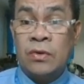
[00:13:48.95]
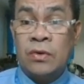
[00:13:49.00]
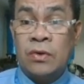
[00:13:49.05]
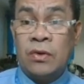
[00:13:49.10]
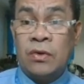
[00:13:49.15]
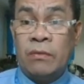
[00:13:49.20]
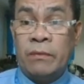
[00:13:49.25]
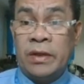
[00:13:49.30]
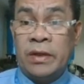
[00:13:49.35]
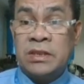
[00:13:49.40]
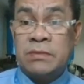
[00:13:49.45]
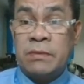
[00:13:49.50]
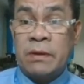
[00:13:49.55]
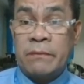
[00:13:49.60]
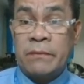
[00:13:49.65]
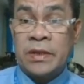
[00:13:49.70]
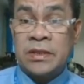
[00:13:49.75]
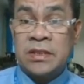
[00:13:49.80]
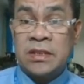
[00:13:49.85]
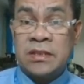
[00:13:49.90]
low, means
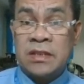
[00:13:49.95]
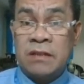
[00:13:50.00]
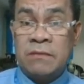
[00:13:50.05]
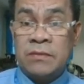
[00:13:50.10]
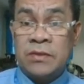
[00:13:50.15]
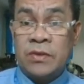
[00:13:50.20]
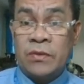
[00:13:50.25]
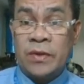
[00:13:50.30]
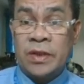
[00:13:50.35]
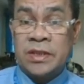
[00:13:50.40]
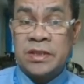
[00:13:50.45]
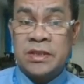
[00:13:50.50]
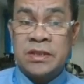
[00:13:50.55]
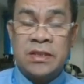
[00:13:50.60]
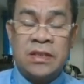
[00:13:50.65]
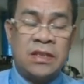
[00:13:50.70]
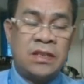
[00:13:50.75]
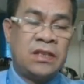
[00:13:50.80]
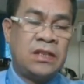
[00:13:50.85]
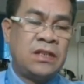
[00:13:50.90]
from positive towards
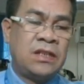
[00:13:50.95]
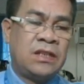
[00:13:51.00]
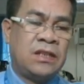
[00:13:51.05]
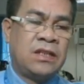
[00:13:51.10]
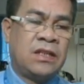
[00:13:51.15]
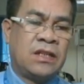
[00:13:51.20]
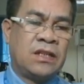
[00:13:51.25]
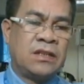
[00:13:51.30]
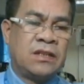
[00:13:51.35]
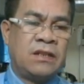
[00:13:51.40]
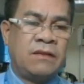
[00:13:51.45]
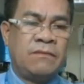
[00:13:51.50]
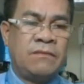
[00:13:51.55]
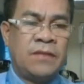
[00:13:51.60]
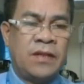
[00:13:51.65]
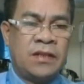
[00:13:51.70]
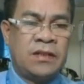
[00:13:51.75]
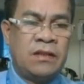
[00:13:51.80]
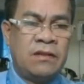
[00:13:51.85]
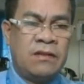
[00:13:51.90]
the negative.
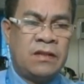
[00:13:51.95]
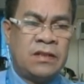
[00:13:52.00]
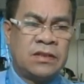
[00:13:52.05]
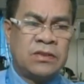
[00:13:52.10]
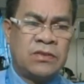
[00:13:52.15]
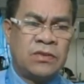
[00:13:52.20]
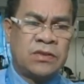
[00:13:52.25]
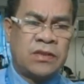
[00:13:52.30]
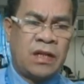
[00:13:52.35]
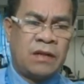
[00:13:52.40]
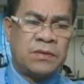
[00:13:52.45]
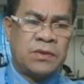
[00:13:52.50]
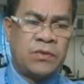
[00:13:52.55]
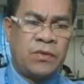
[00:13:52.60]
And there are two types.